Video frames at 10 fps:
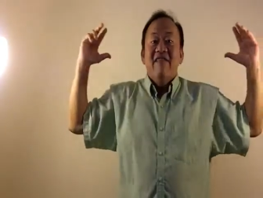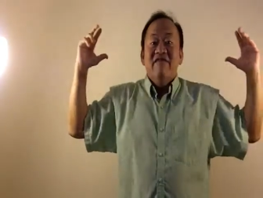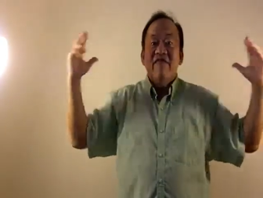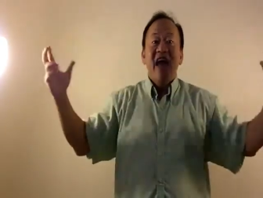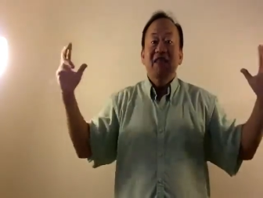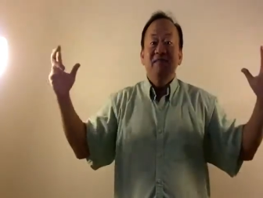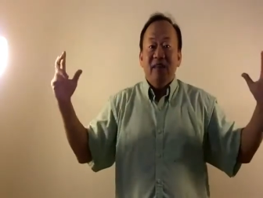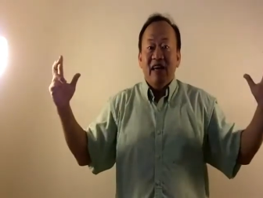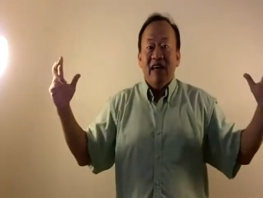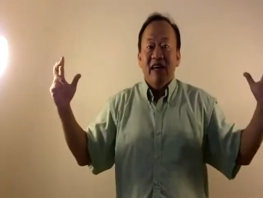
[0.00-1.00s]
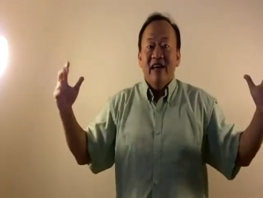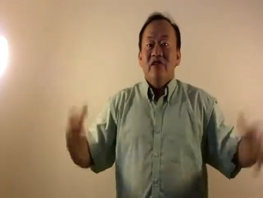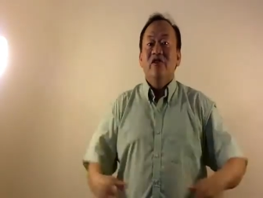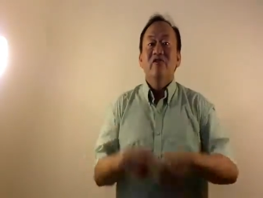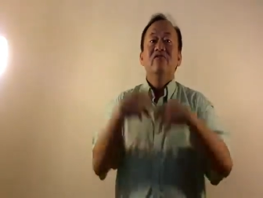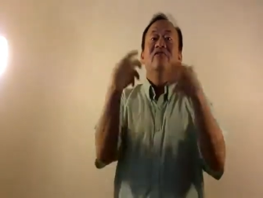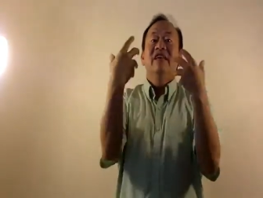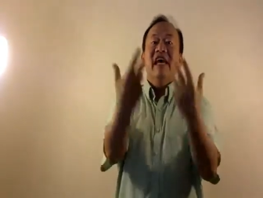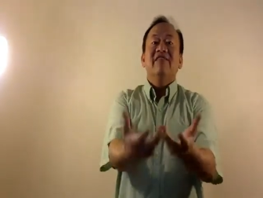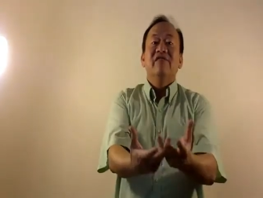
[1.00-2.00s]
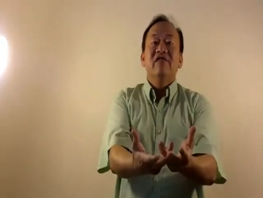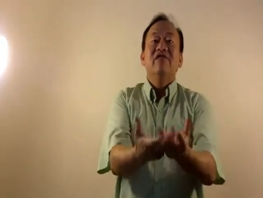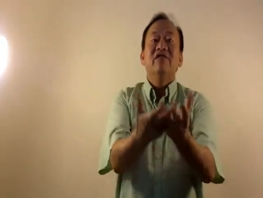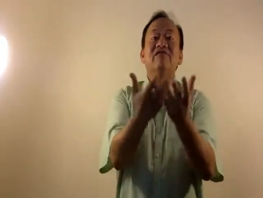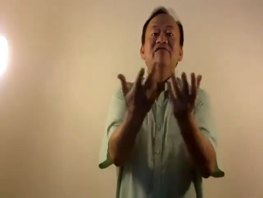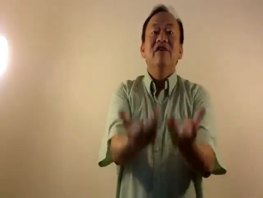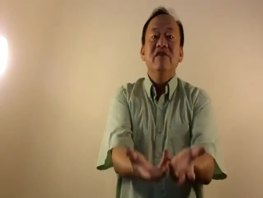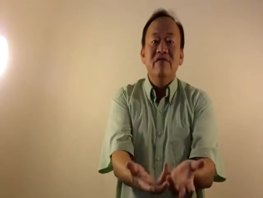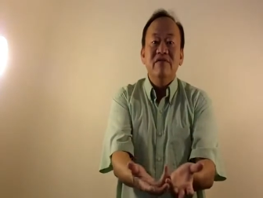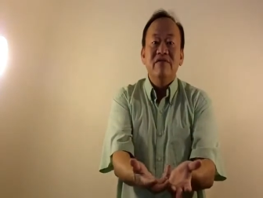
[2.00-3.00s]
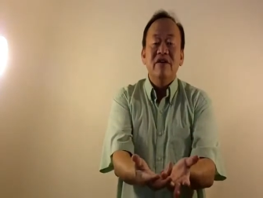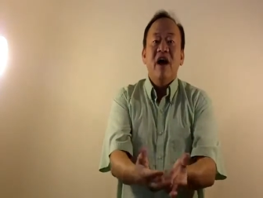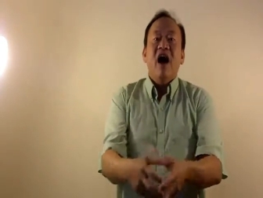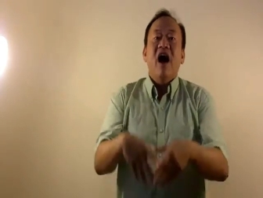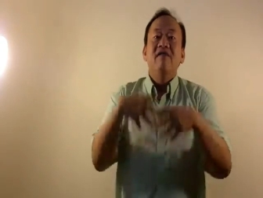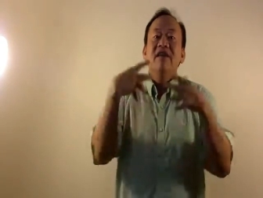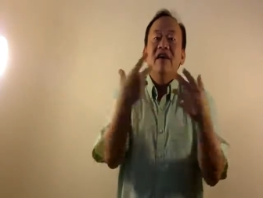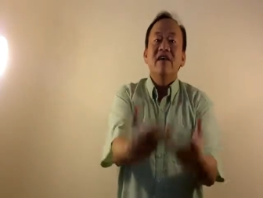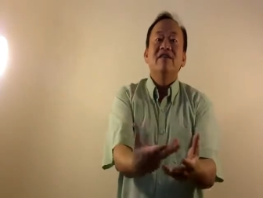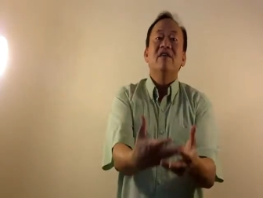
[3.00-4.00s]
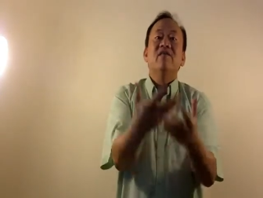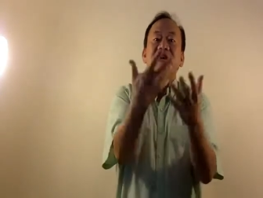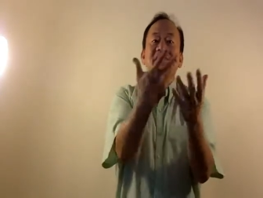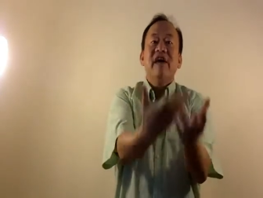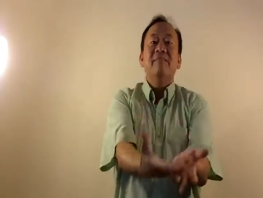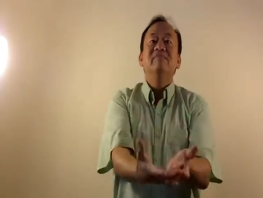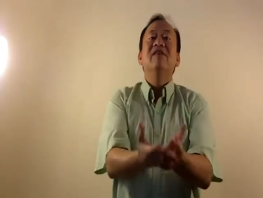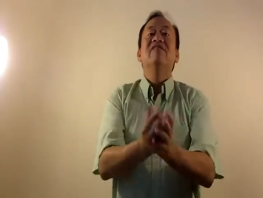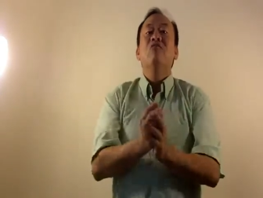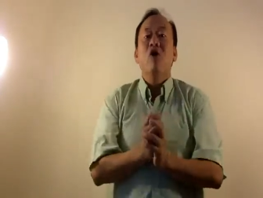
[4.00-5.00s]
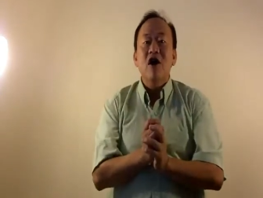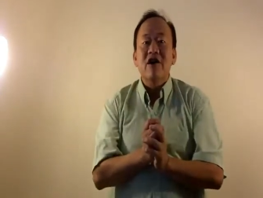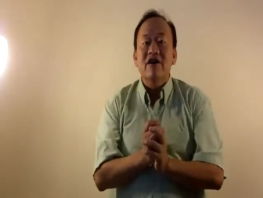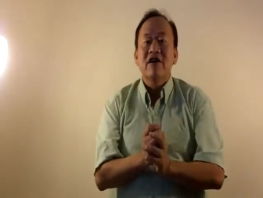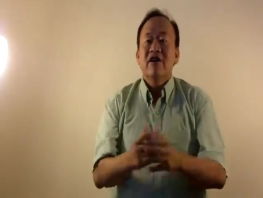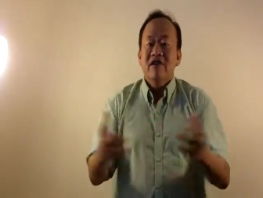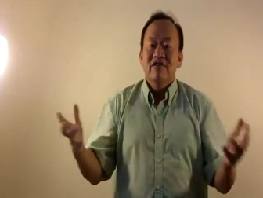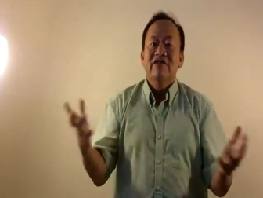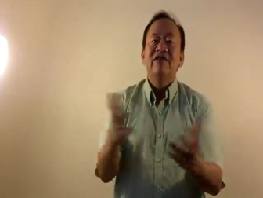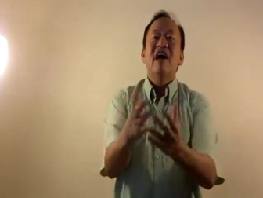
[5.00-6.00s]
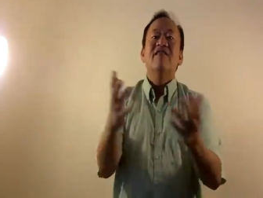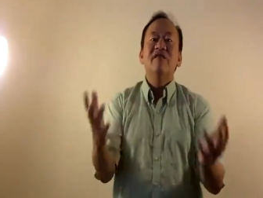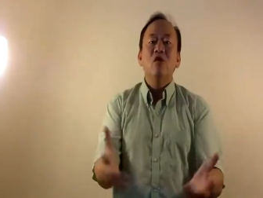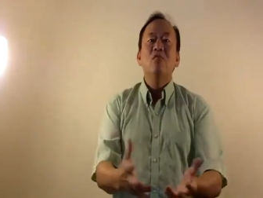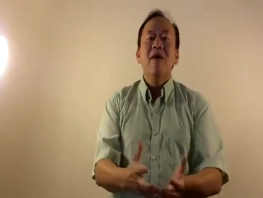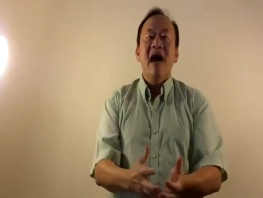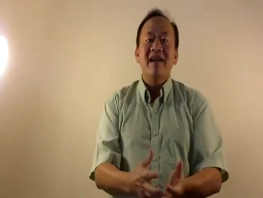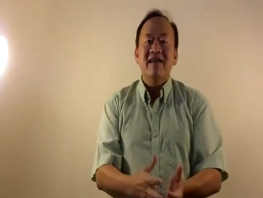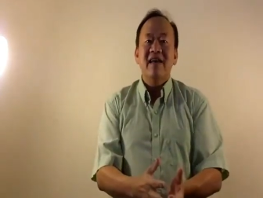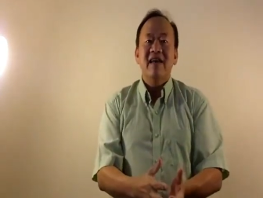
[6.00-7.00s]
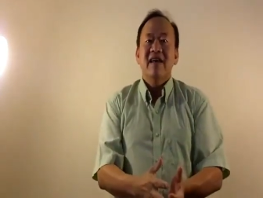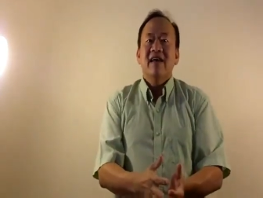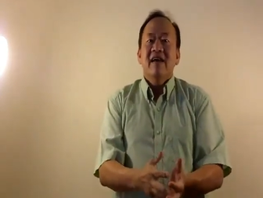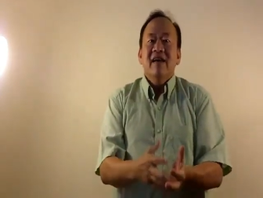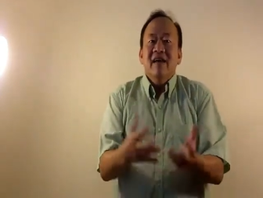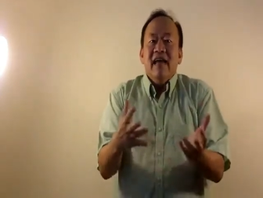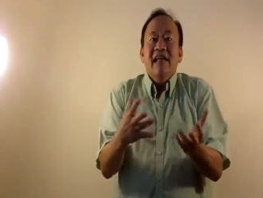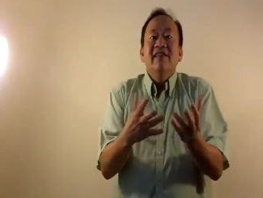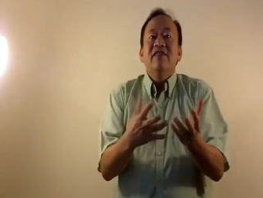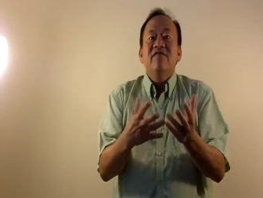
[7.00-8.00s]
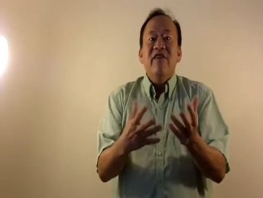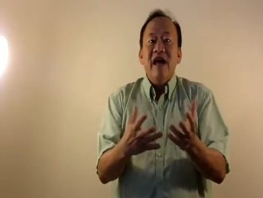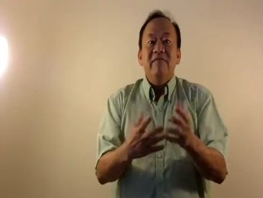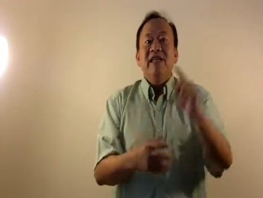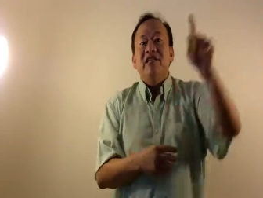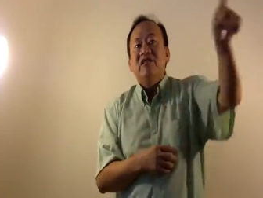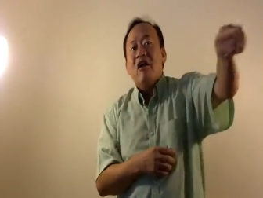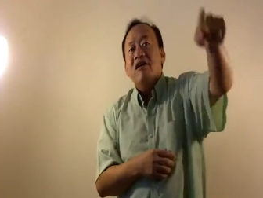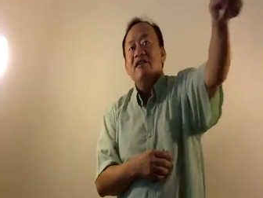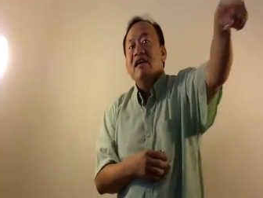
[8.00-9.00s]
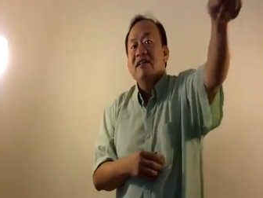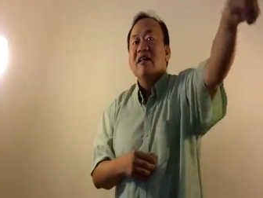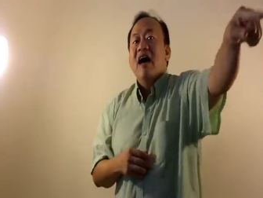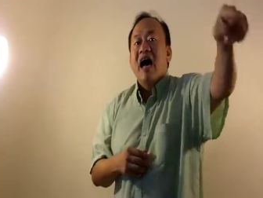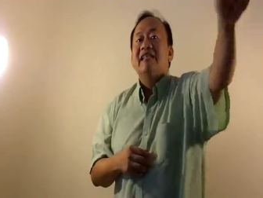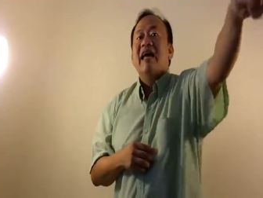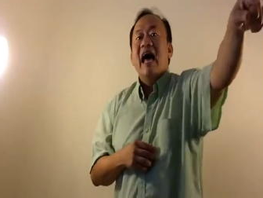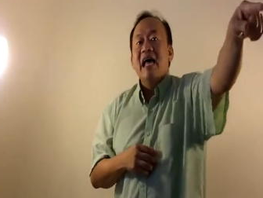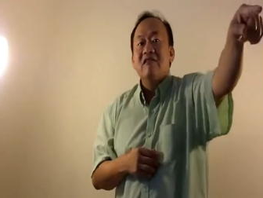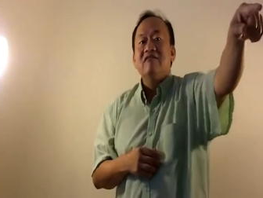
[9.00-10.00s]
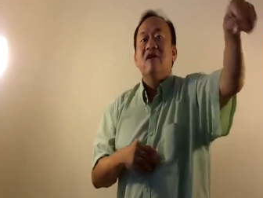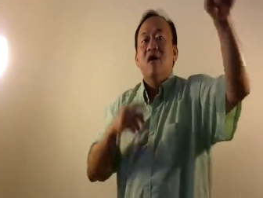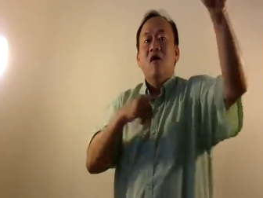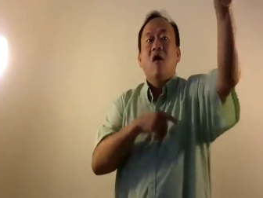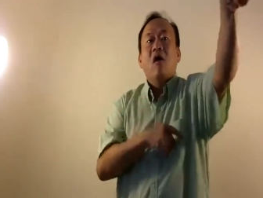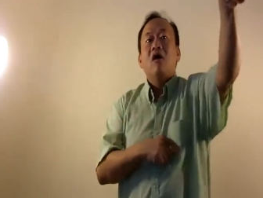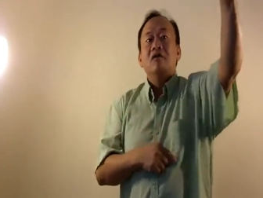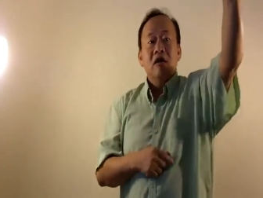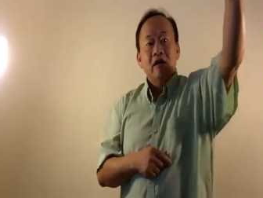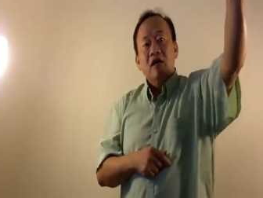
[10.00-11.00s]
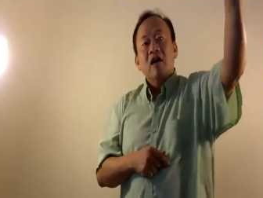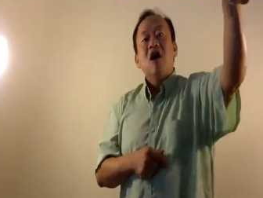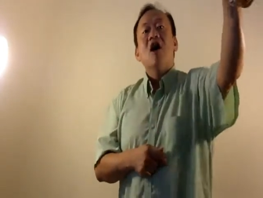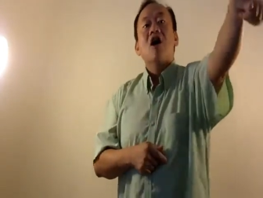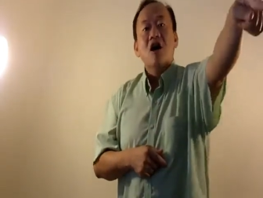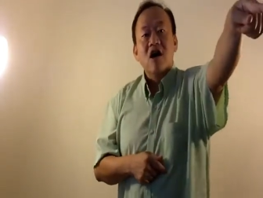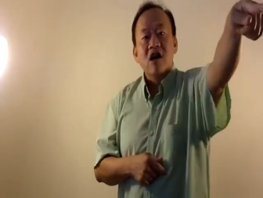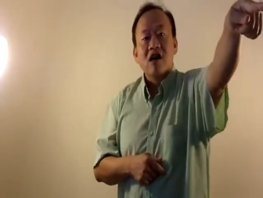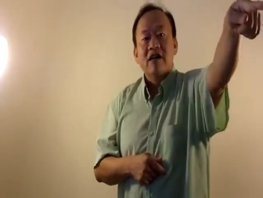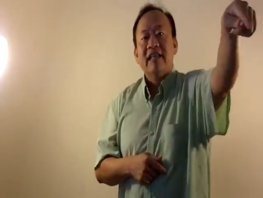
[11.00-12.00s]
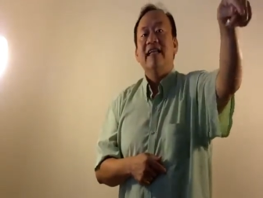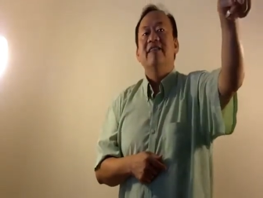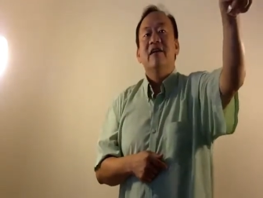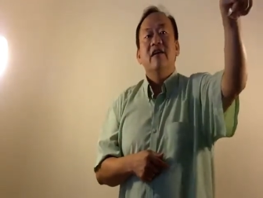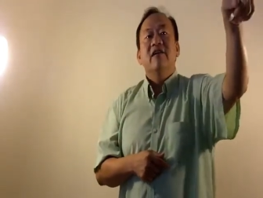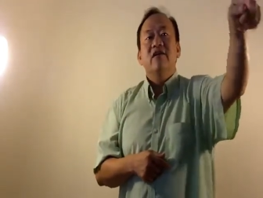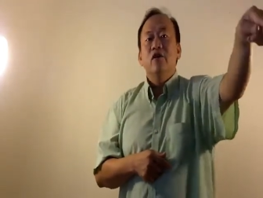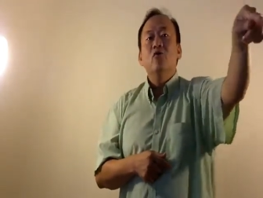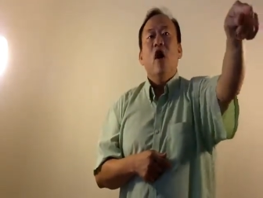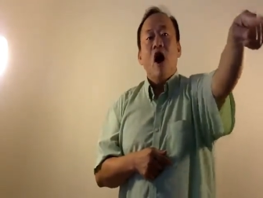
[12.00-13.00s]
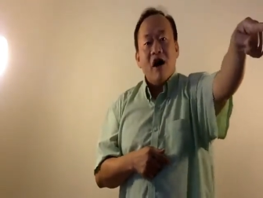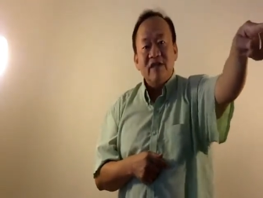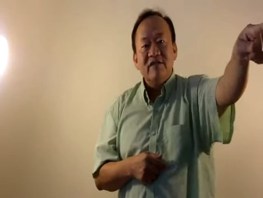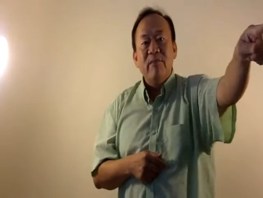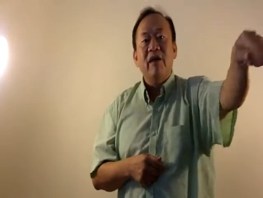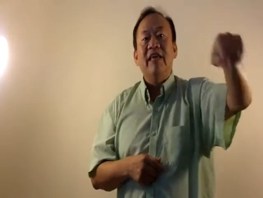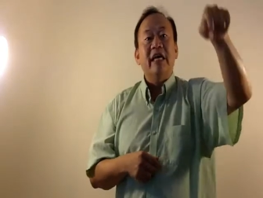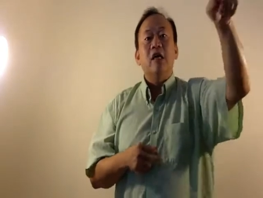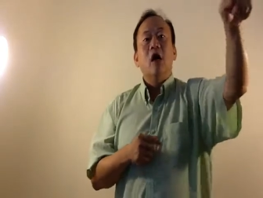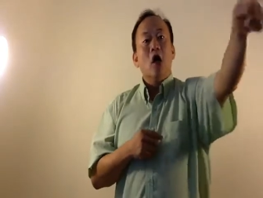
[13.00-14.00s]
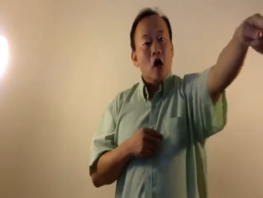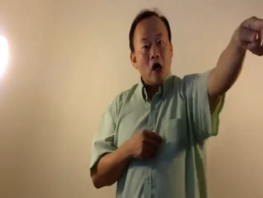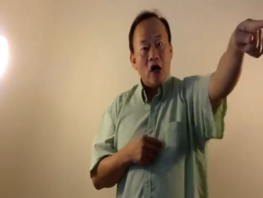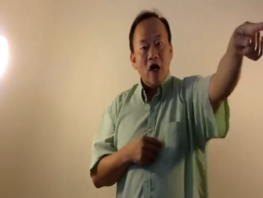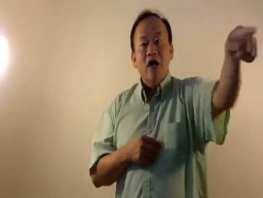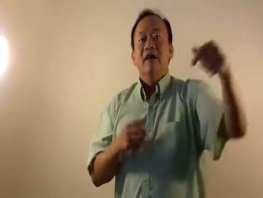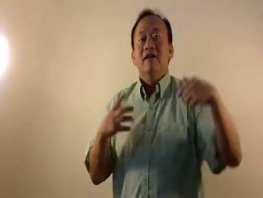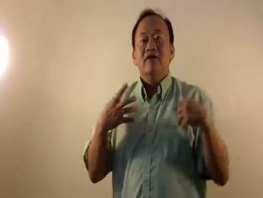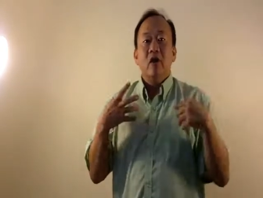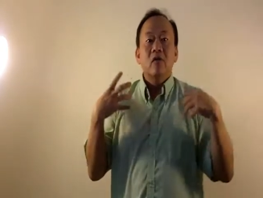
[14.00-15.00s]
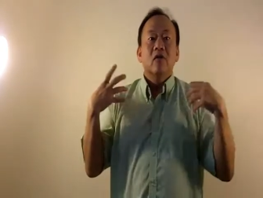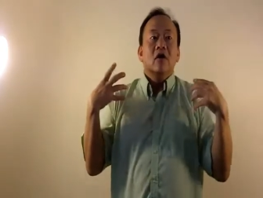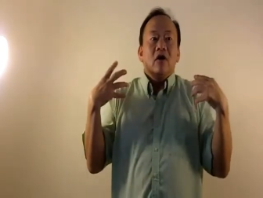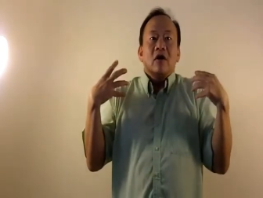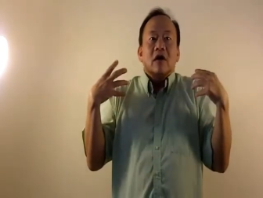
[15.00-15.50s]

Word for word: a family to get the good news of his redemptive work to save humanity. And this family started in a town called Ur. That's U R spelling Ur. So